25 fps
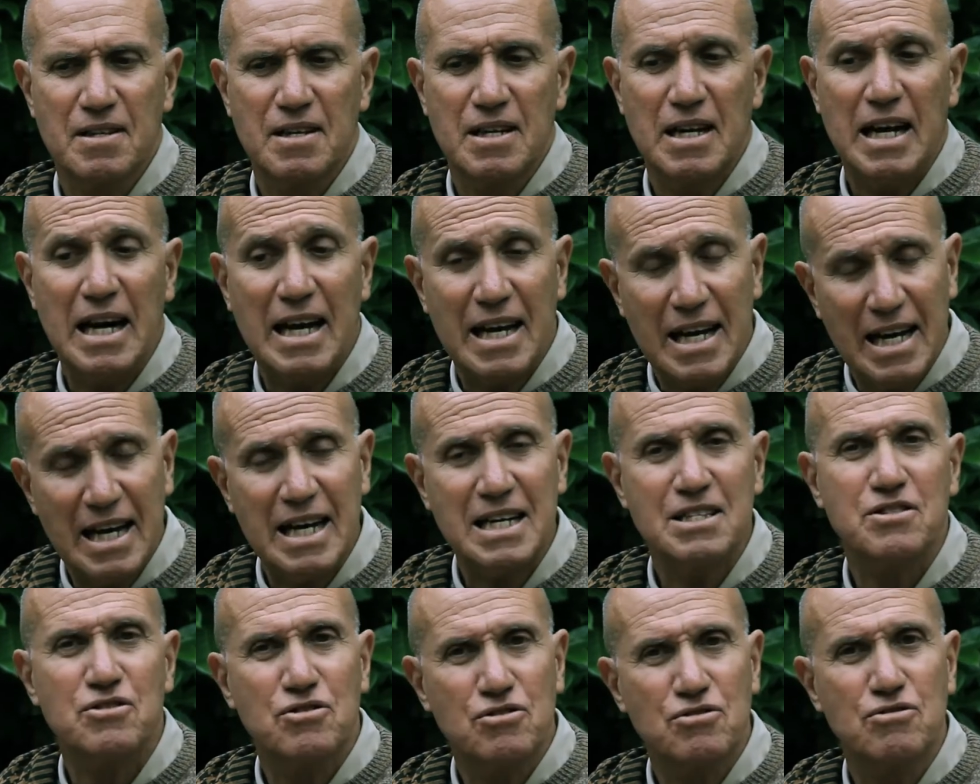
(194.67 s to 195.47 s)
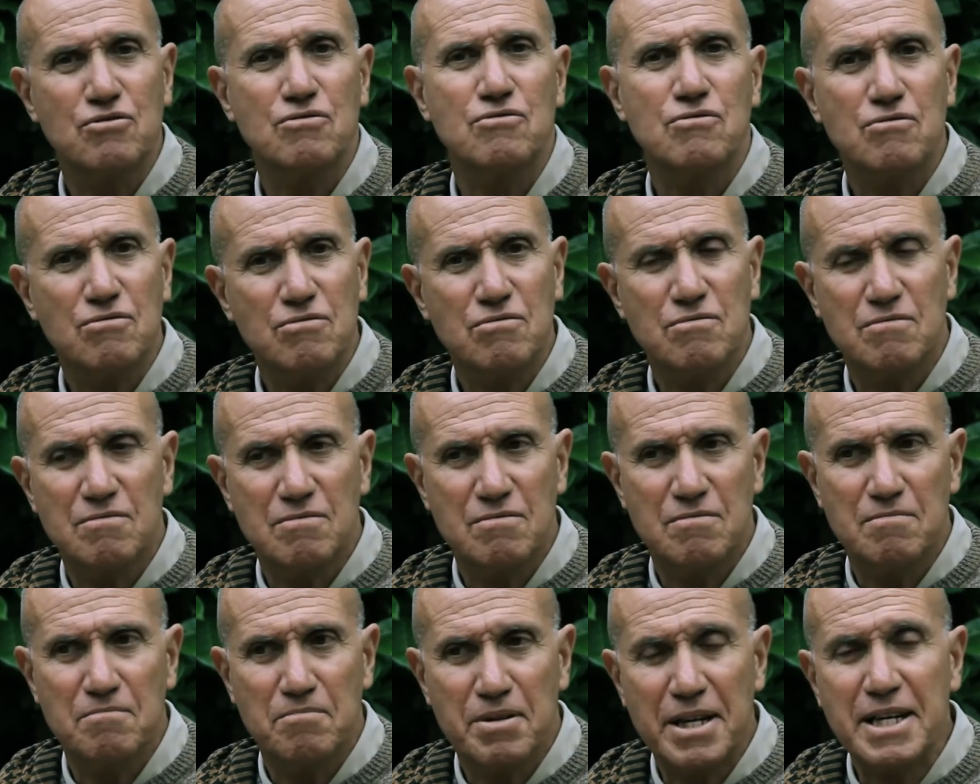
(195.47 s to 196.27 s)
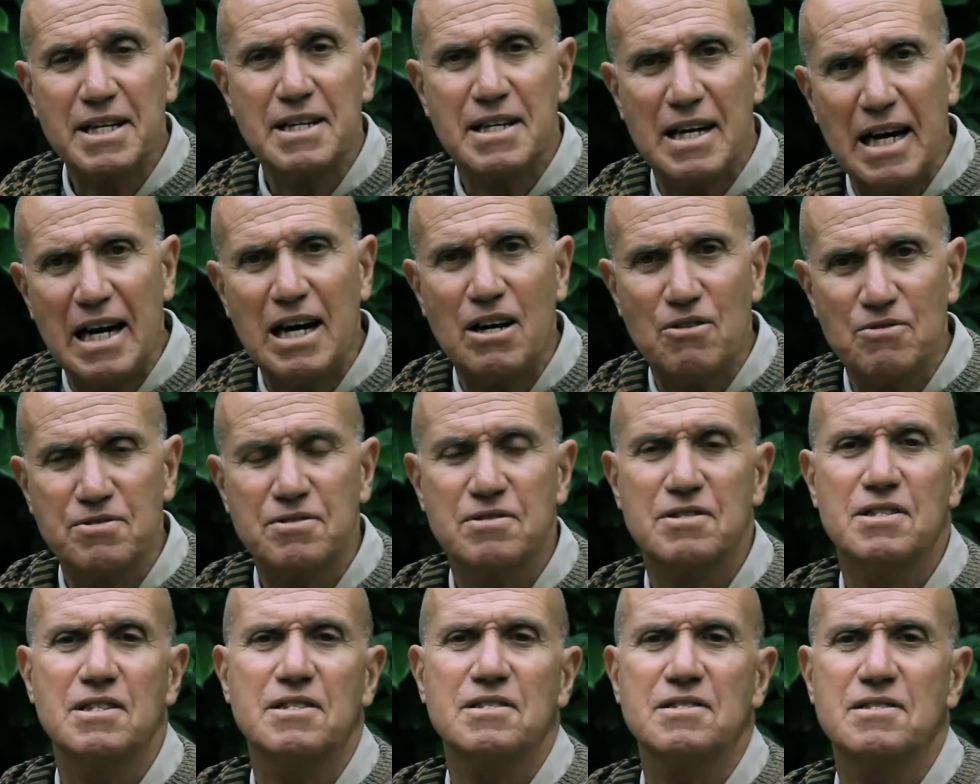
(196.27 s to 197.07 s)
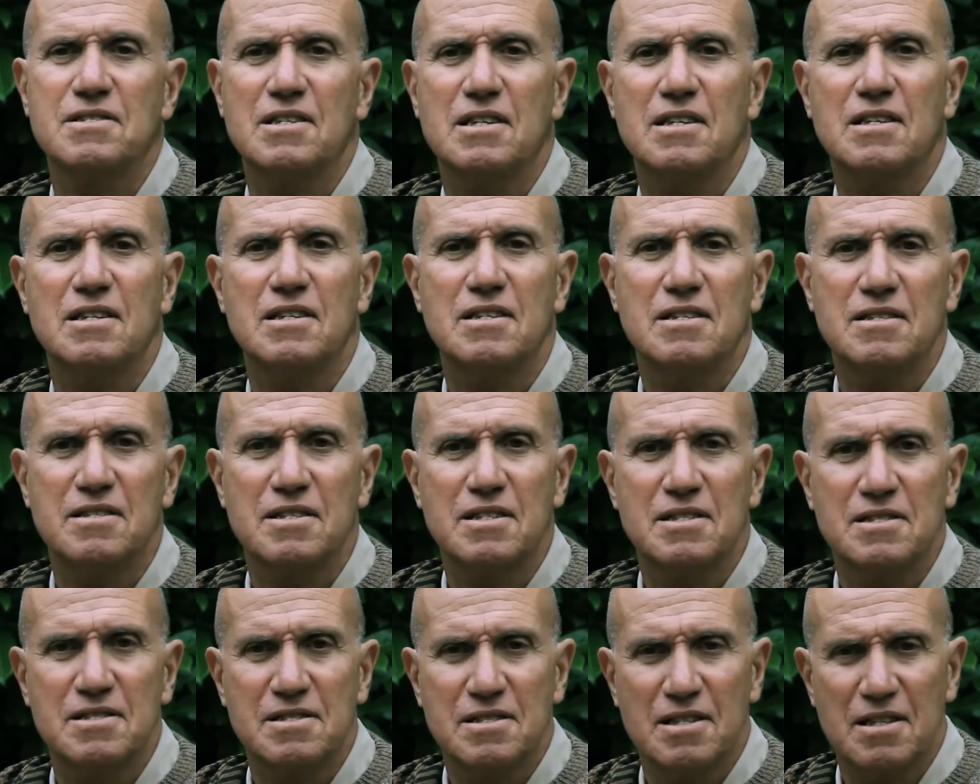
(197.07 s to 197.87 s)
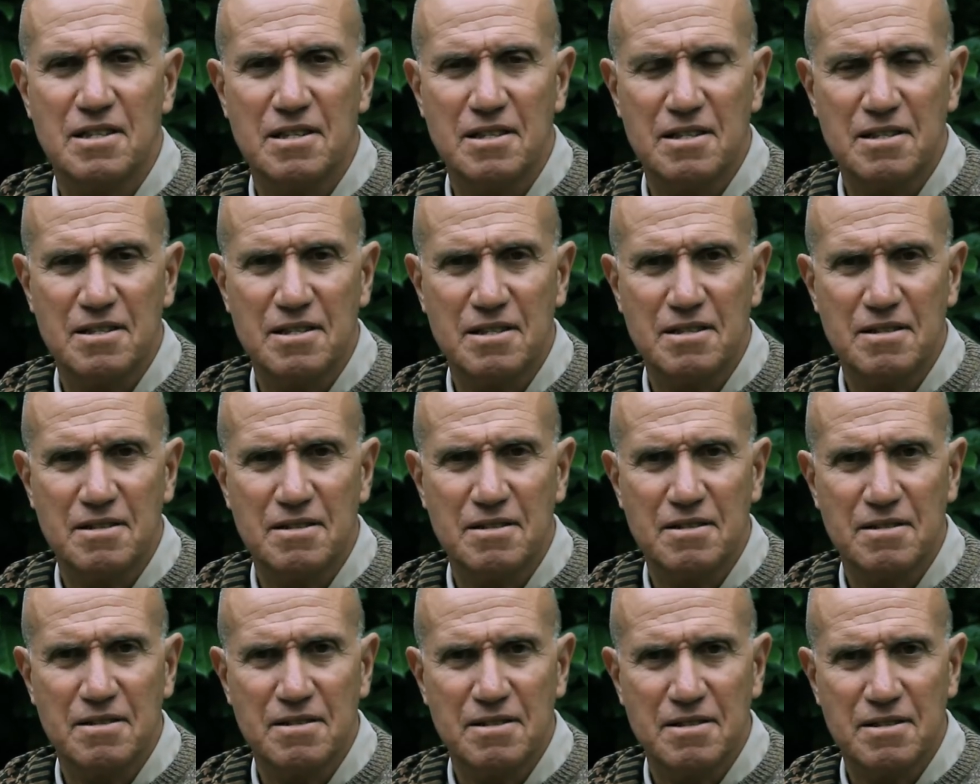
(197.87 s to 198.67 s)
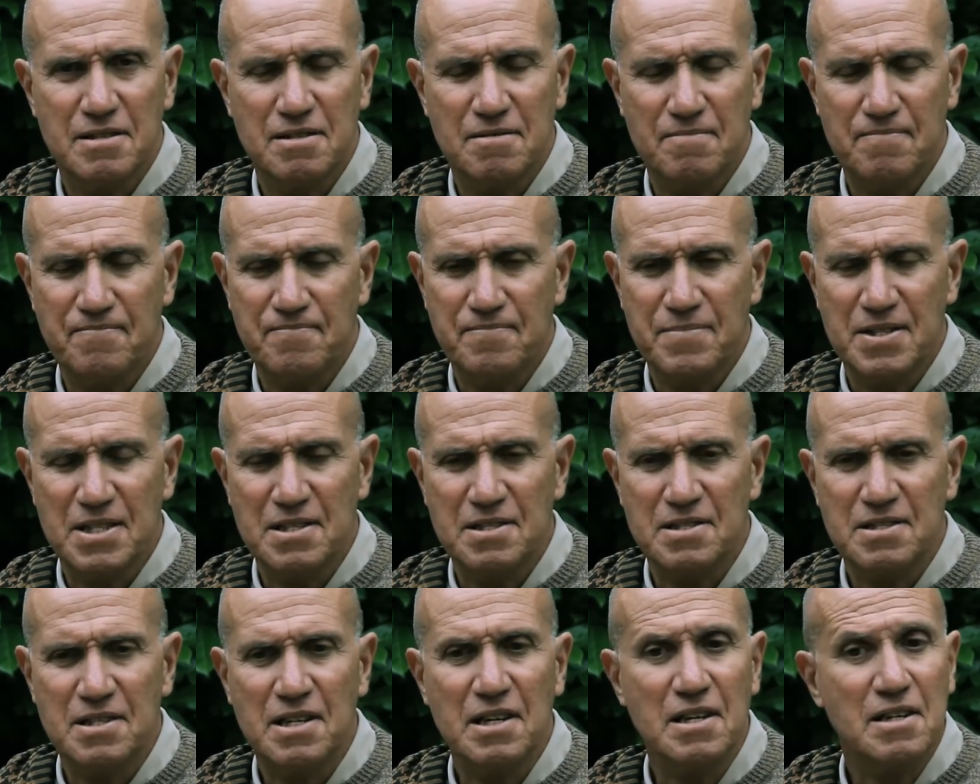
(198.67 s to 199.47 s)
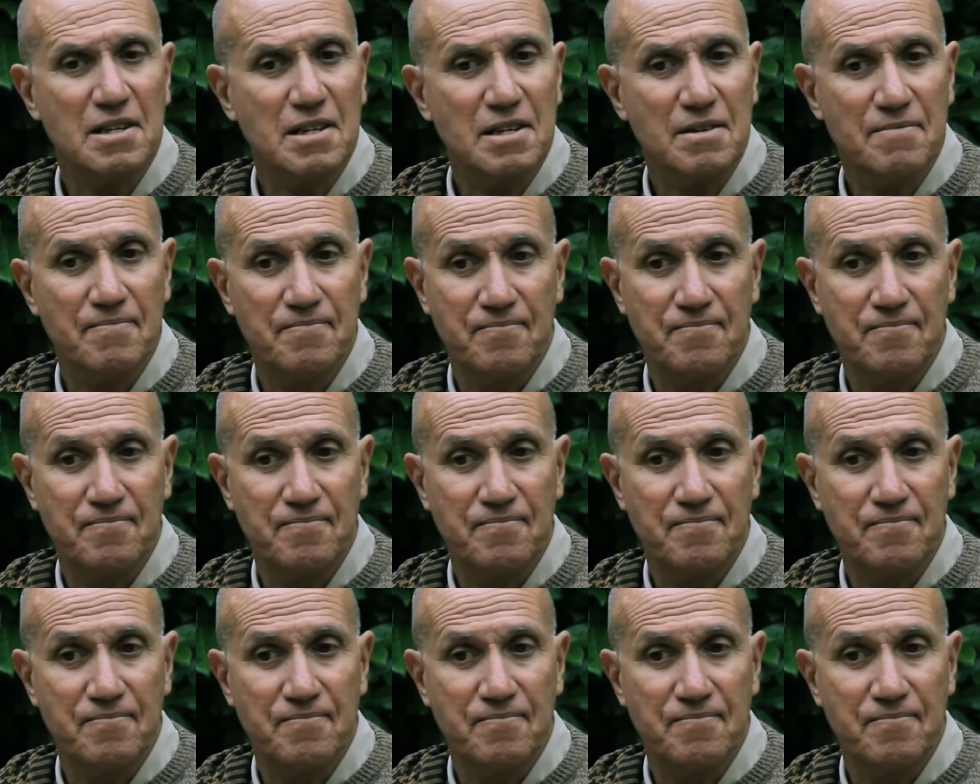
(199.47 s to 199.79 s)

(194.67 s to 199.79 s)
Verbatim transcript: I had to bring out this, uh, this, uh, this theory.